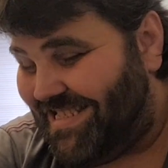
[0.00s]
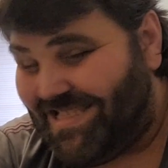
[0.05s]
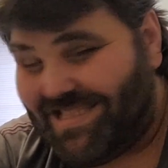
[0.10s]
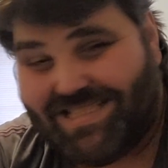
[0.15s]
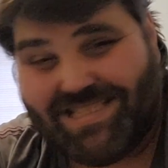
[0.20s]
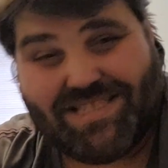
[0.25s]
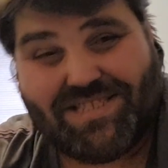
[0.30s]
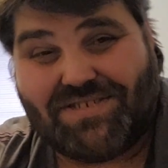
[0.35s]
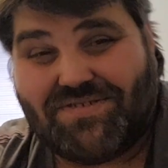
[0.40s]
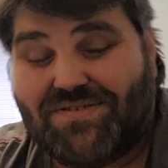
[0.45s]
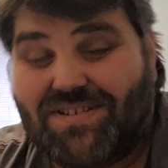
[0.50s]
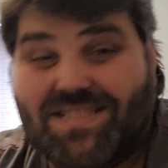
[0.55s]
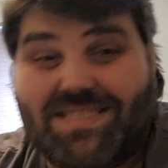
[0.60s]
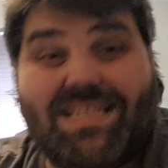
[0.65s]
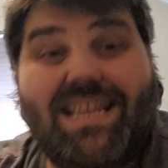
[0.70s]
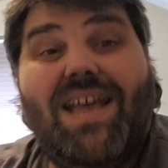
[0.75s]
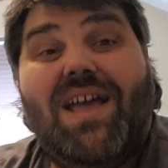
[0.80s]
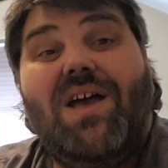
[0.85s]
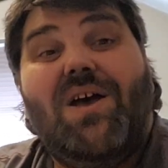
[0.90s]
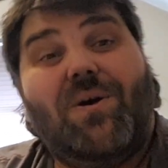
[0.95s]
Jesus
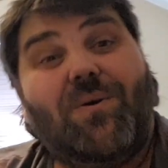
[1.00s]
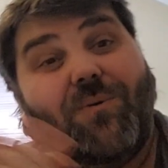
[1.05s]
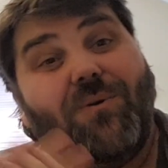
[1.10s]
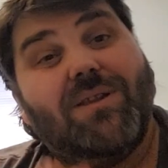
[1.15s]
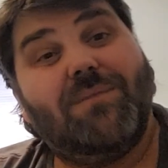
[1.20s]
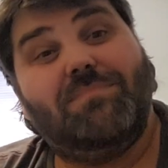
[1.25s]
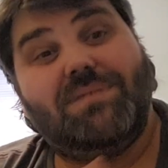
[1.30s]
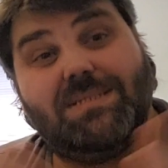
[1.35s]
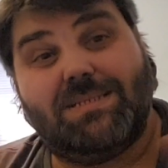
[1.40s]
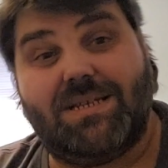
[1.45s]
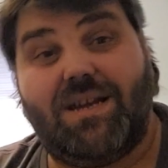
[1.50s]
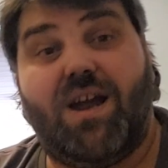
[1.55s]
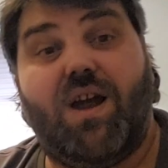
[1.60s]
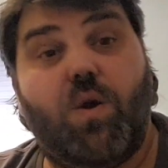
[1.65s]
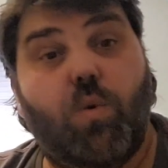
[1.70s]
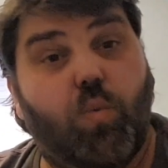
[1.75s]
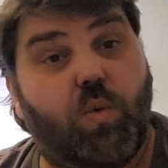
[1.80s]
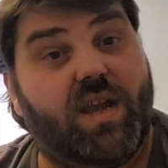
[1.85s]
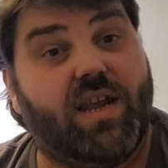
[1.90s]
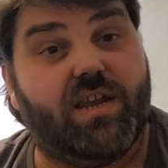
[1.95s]
Christ, what a
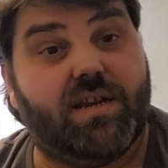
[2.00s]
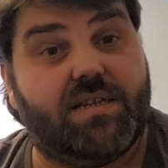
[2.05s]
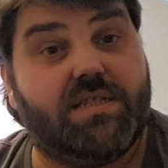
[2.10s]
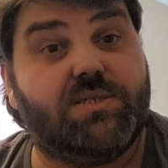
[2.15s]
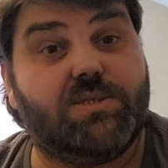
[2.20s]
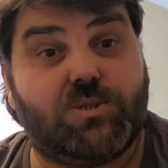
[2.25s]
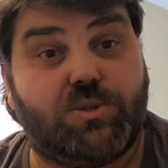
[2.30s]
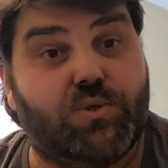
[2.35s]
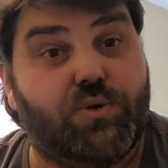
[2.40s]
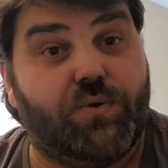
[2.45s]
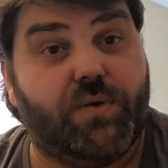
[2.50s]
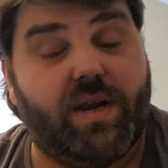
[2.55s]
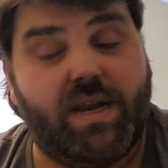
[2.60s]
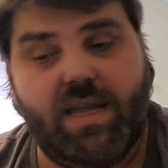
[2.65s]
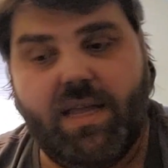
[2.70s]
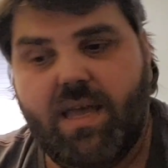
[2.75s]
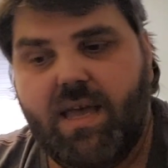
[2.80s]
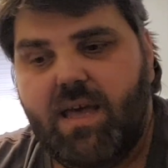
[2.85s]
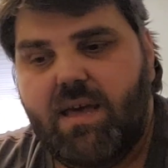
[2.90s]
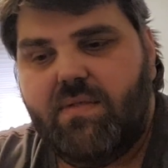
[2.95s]
bizarre, weird
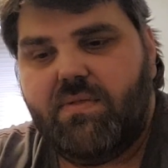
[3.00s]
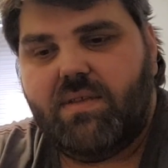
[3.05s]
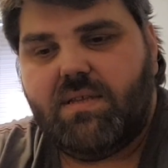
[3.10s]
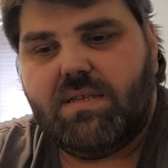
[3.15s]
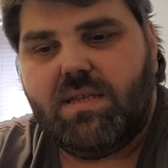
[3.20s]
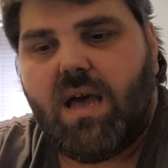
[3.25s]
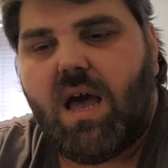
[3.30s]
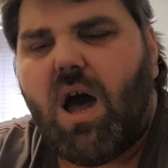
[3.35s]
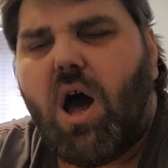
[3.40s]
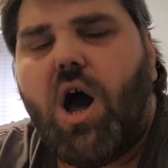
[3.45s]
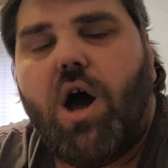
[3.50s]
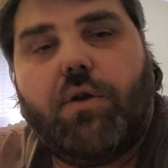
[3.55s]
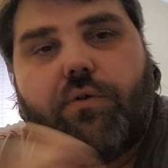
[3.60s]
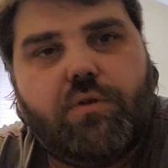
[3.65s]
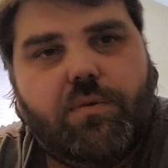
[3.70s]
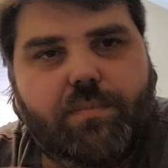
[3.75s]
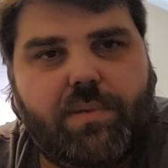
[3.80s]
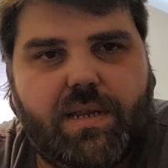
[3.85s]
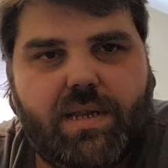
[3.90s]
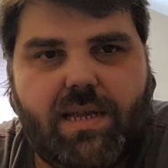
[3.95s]
story that
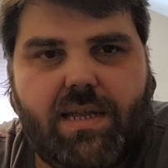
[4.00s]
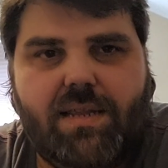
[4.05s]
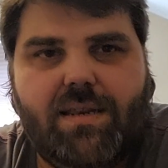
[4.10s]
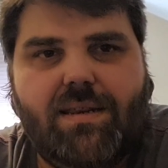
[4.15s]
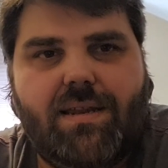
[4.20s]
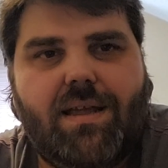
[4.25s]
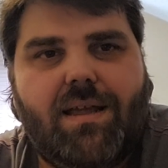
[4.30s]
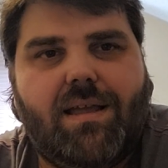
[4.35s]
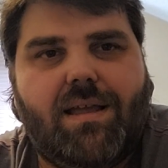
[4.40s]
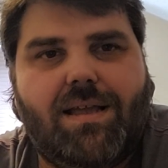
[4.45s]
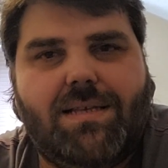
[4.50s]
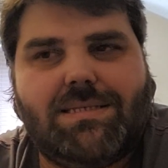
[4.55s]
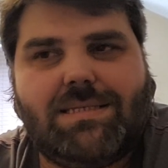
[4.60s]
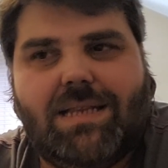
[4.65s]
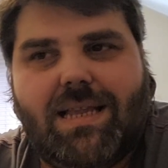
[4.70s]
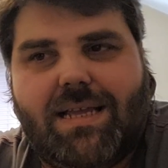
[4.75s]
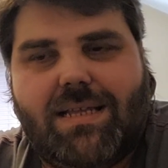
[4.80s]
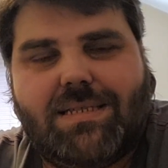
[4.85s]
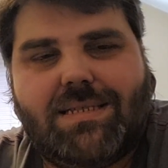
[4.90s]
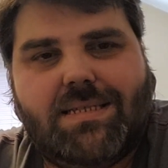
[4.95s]
horribly now
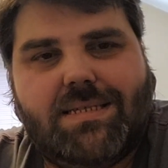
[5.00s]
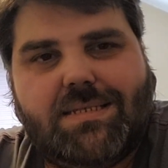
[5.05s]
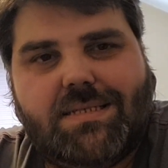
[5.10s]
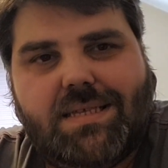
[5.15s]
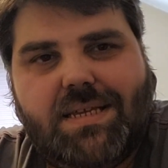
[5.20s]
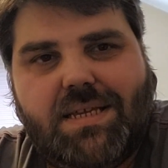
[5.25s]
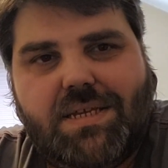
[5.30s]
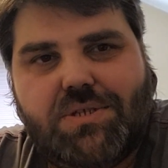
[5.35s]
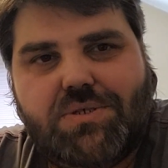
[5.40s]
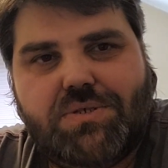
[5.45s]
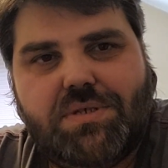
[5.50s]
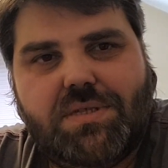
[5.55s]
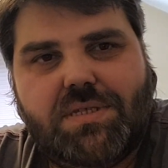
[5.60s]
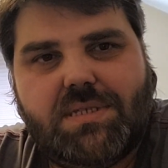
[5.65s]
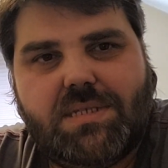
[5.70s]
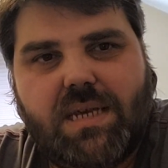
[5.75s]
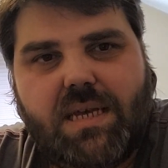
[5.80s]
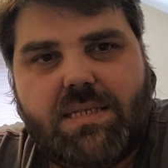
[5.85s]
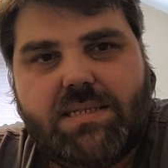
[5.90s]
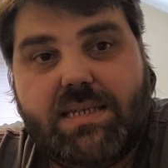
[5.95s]
gets linked into the history of
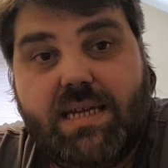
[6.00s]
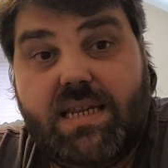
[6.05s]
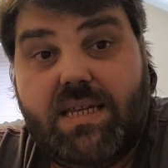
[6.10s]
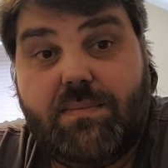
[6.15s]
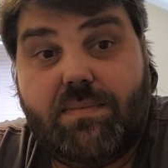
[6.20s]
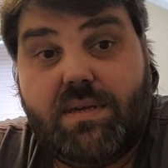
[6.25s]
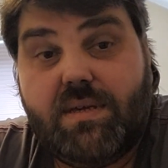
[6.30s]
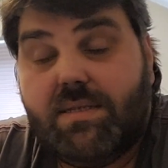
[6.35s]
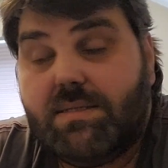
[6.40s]
the Titanic,